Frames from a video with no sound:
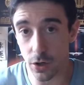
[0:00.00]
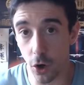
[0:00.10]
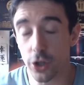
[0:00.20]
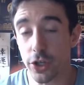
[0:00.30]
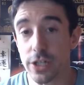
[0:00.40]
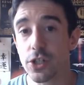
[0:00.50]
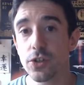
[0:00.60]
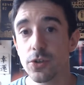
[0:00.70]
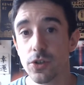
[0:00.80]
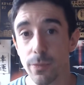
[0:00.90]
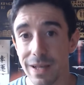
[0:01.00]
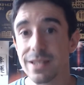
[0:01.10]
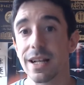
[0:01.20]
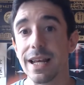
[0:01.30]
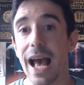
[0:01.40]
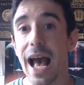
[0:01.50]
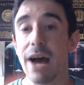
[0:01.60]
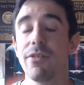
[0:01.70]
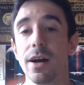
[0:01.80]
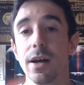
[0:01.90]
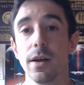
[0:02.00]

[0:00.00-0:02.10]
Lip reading: All you need to do is to basically have